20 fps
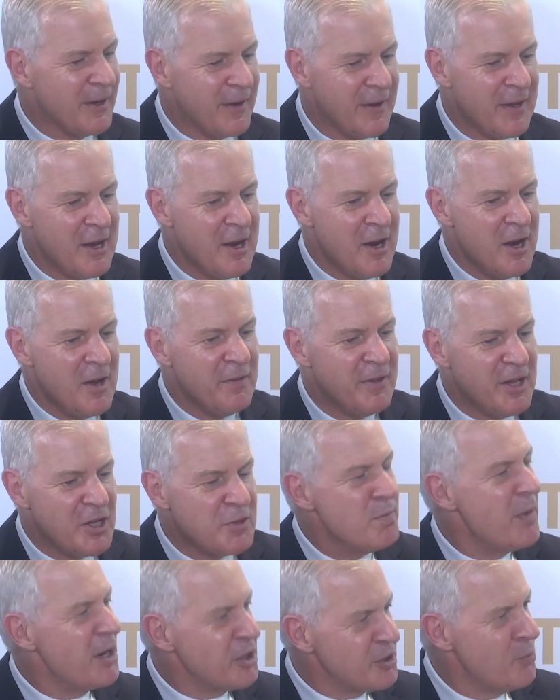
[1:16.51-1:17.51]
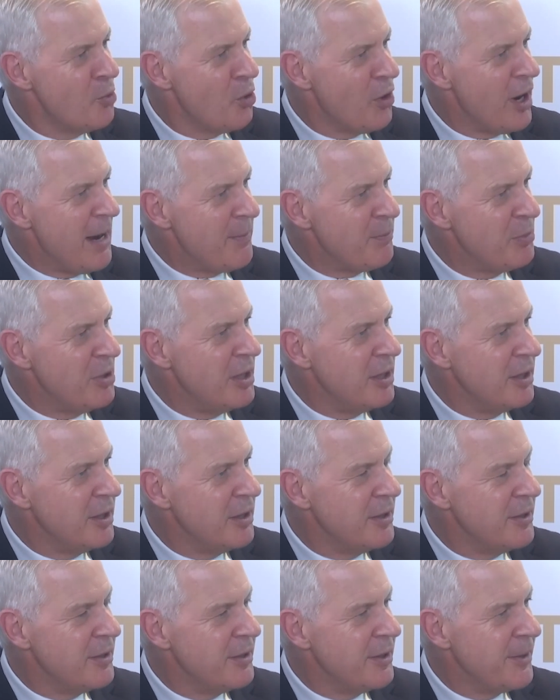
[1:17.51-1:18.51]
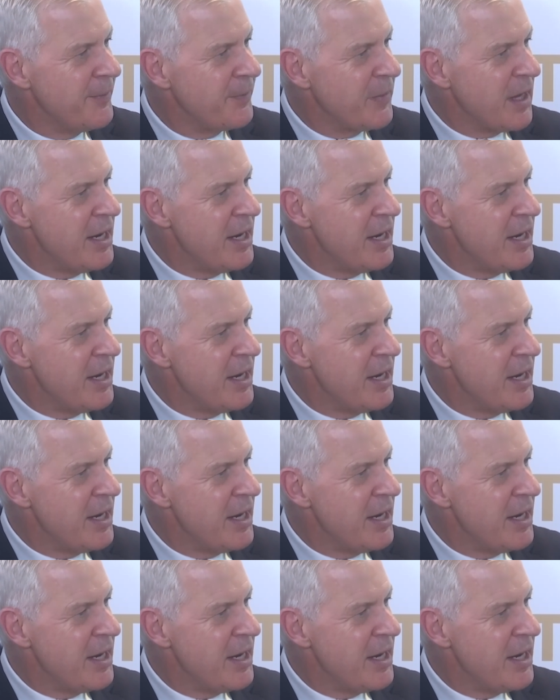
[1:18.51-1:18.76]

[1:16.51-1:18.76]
Mm-hmm. There's much more happening in, um,